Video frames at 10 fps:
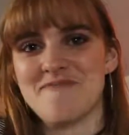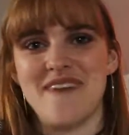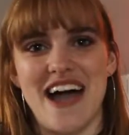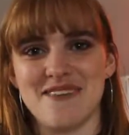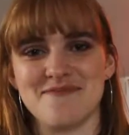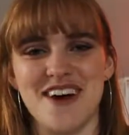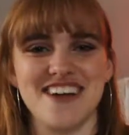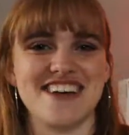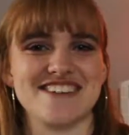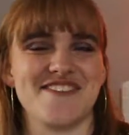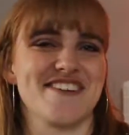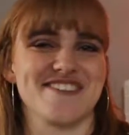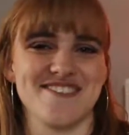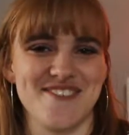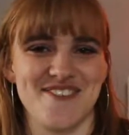MAC products. I
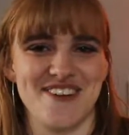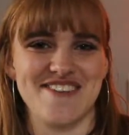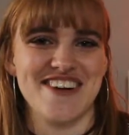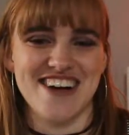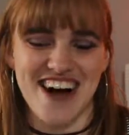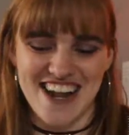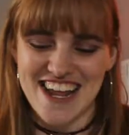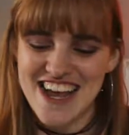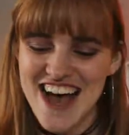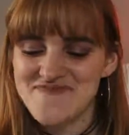felt so cool whenever I got it.